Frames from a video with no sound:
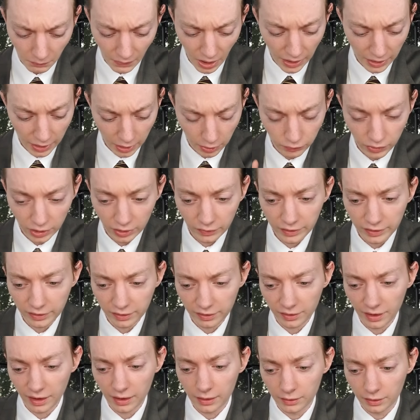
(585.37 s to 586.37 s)
I can really
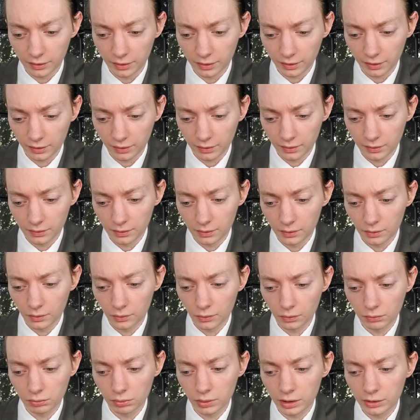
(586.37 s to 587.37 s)
sense
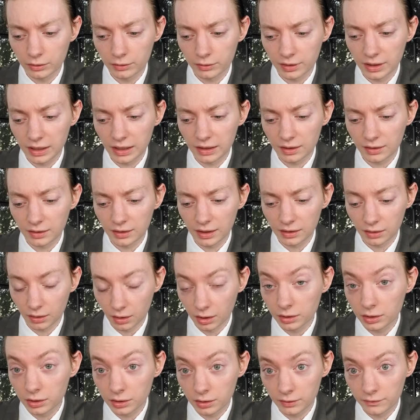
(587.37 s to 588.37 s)
where they're getting that
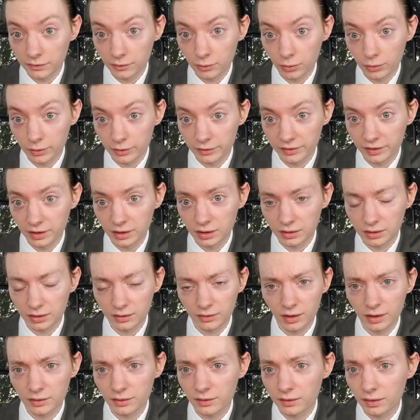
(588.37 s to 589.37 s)
honey, of course, in it.
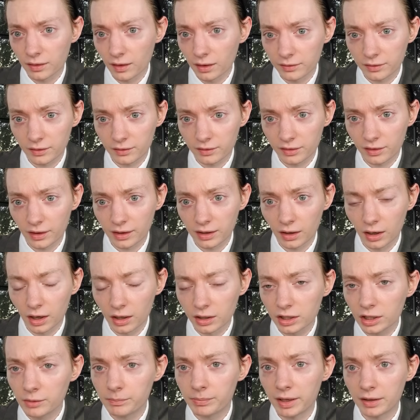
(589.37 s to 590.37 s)
It does. It's like a
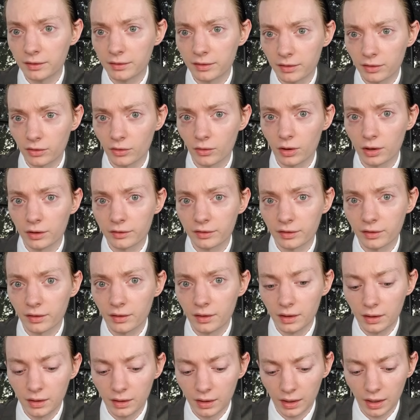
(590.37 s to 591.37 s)
honey-based sauce,
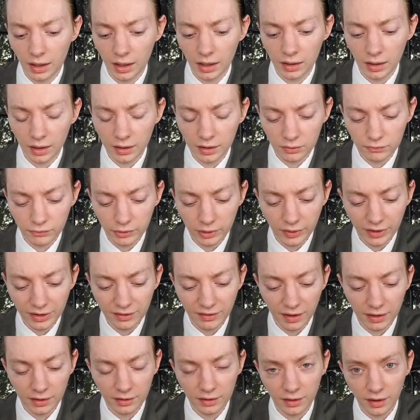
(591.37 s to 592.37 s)
and I could really
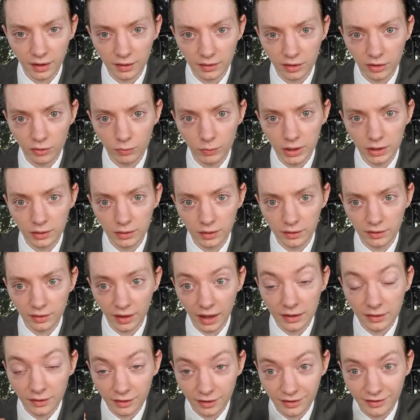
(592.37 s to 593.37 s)
taste that sweetness
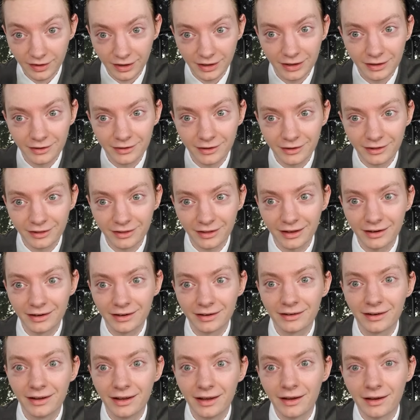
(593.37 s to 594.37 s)
and the stickiness that
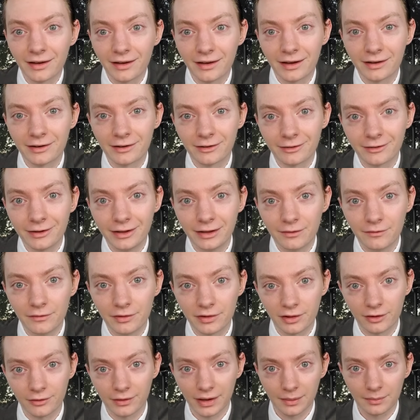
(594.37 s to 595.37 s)
it kind of leaves.
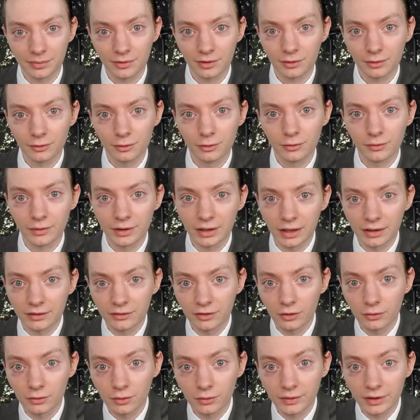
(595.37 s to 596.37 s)
So absolutely, I
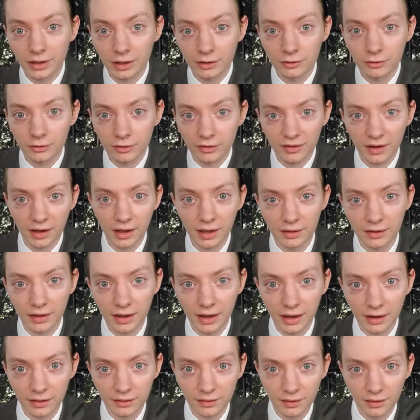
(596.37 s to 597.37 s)
totally understand
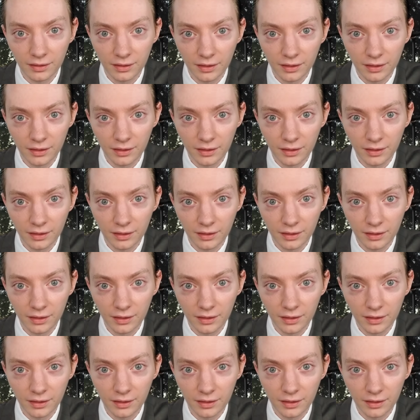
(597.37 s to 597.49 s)
that.